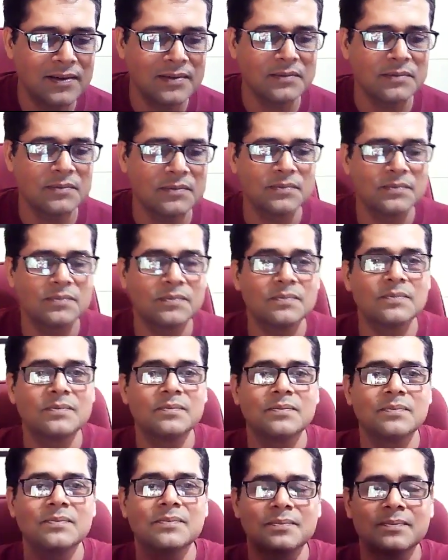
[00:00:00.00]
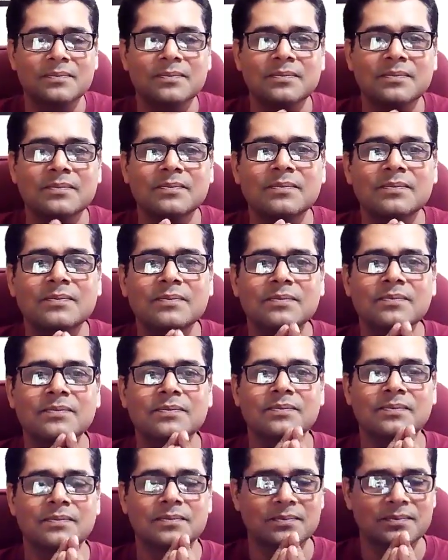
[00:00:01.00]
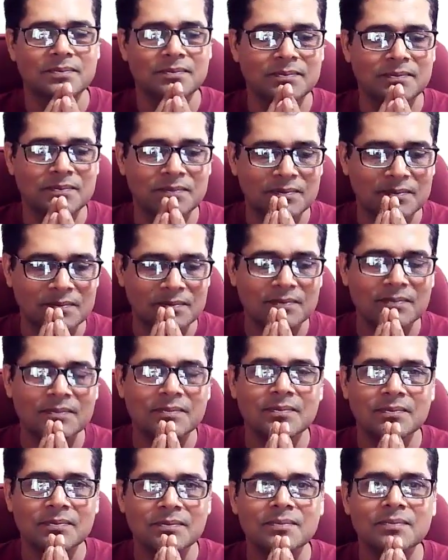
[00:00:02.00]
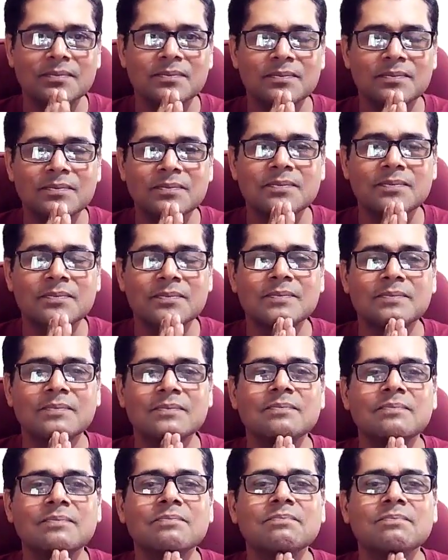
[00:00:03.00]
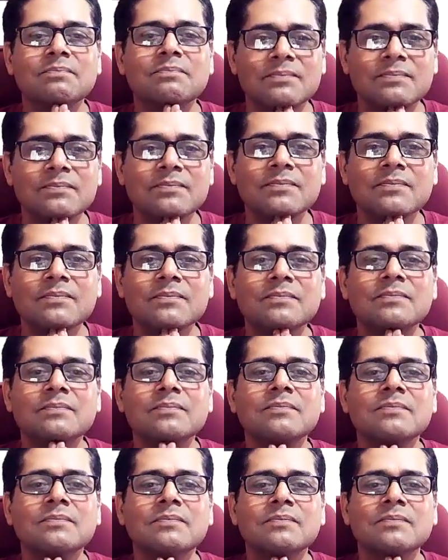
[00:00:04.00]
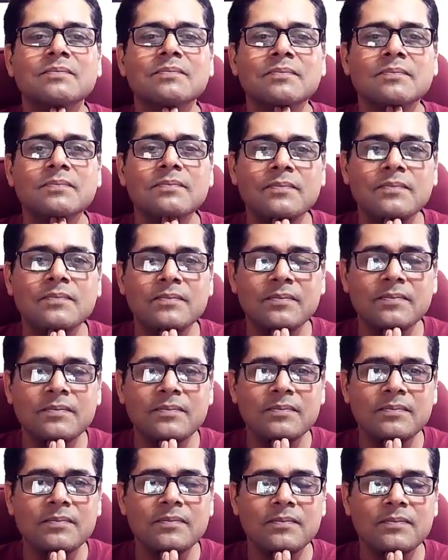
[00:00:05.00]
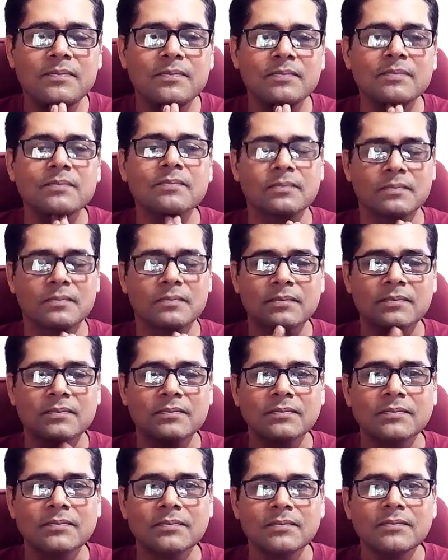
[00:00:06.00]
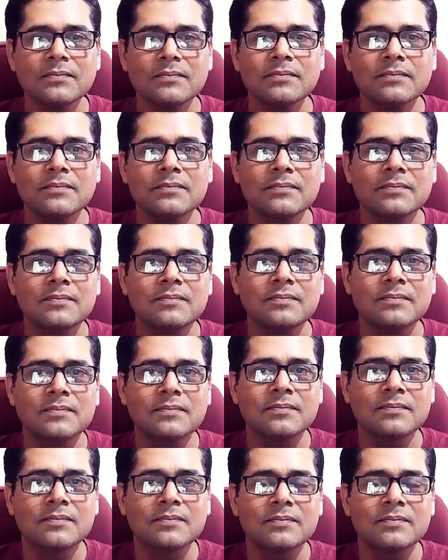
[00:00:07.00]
The person shown says nothing.